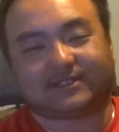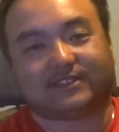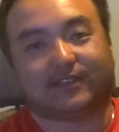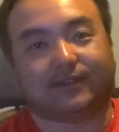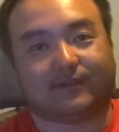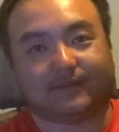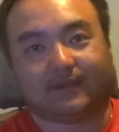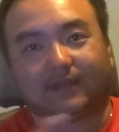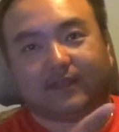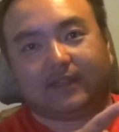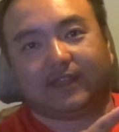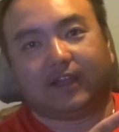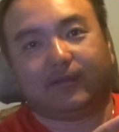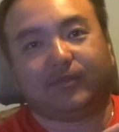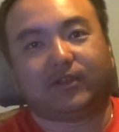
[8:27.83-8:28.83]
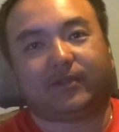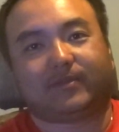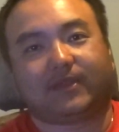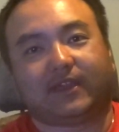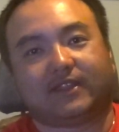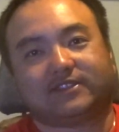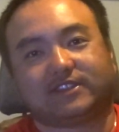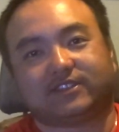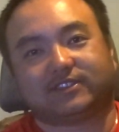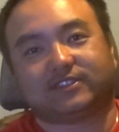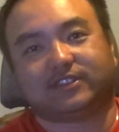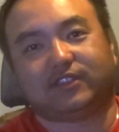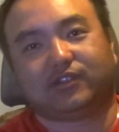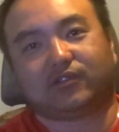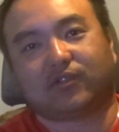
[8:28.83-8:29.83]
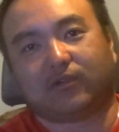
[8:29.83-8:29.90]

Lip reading: So I'll put up the annotations here.